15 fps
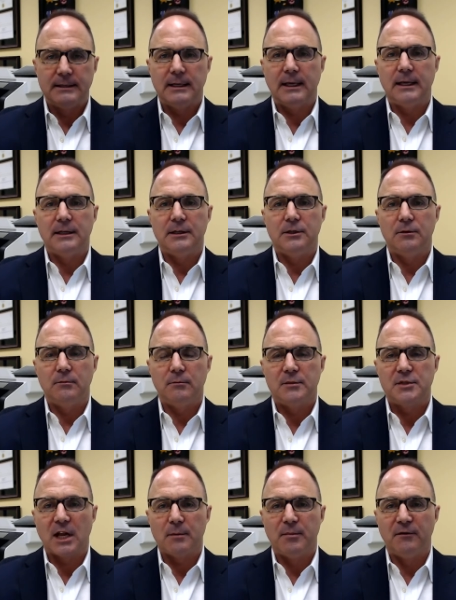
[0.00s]
and
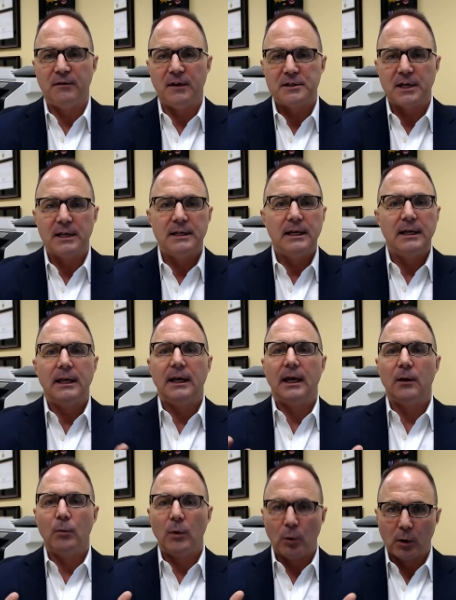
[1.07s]
set up a visit
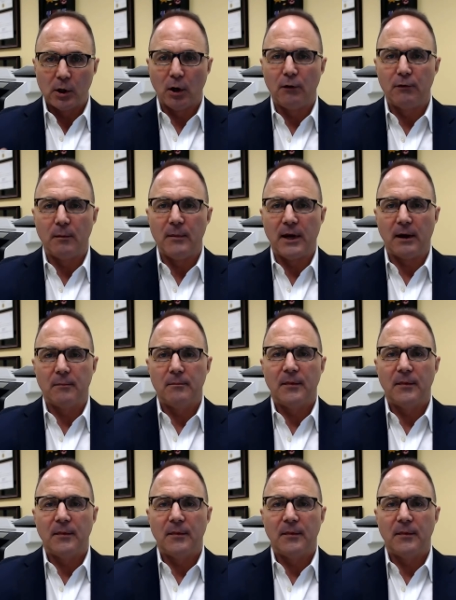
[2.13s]
and we will go from there.